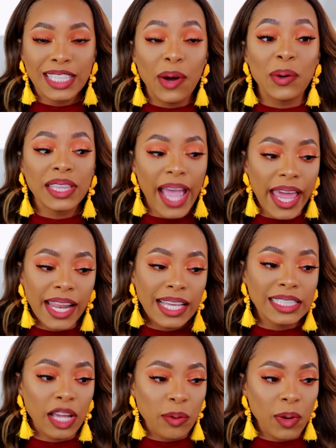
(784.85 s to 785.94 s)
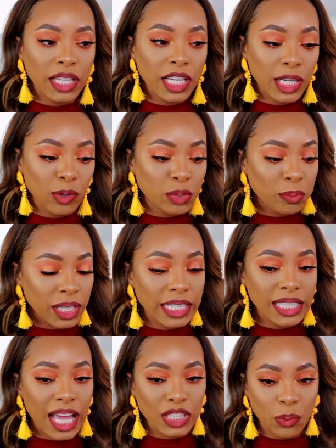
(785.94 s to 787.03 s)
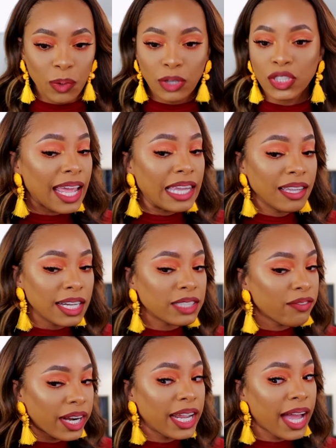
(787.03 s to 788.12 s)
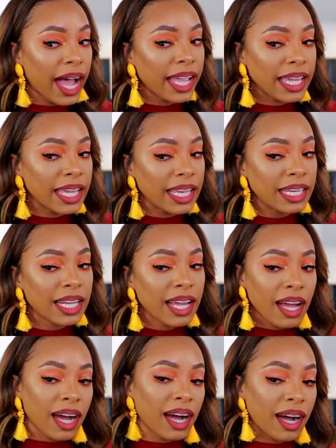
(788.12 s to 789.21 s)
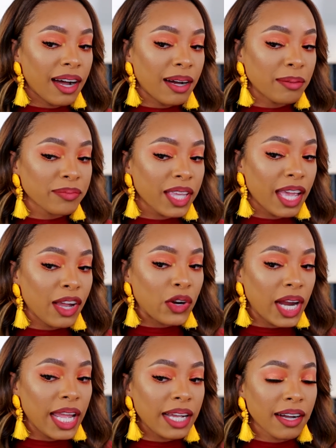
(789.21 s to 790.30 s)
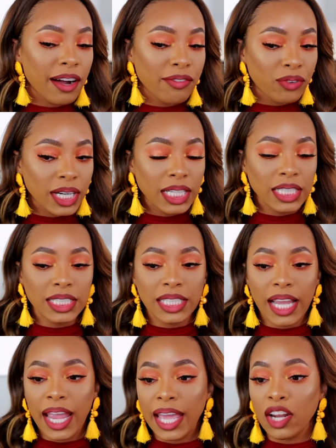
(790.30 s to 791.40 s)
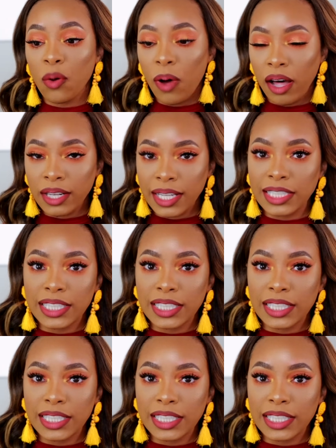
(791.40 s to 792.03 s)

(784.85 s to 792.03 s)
So that is a really huge plus as well. It looks very high end, um, and great coverage and quality.